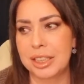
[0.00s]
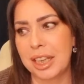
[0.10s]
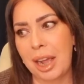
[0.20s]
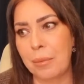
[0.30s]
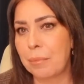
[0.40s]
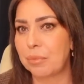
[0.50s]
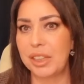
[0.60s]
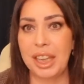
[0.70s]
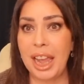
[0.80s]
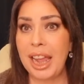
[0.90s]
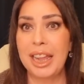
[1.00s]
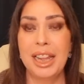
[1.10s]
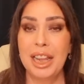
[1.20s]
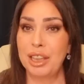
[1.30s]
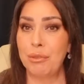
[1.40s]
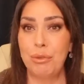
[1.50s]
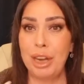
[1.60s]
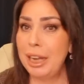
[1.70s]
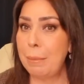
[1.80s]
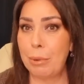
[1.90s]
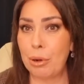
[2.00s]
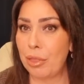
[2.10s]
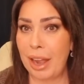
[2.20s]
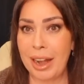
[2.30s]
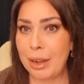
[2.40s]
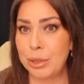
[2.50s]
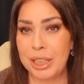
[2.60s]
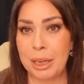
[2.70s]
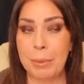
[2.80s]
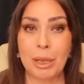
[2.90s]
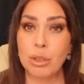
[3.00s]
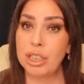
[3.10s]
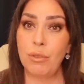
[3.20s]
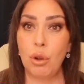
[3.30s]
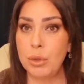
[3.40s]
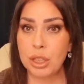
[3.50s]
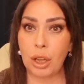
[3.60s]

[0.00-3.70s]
So, yeah, they've really brought that out in her because they've always